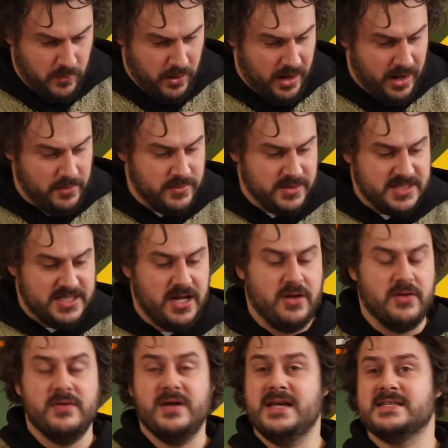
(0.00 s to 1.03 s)
What I would
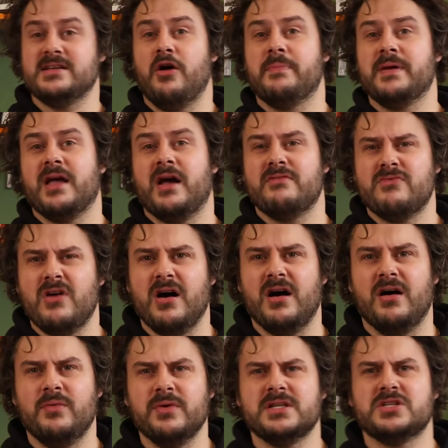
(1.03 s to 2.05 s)
do is I'll be going,
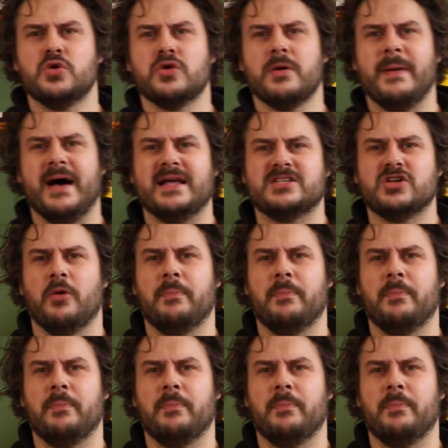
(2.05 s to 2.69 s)
right, I want to talk about a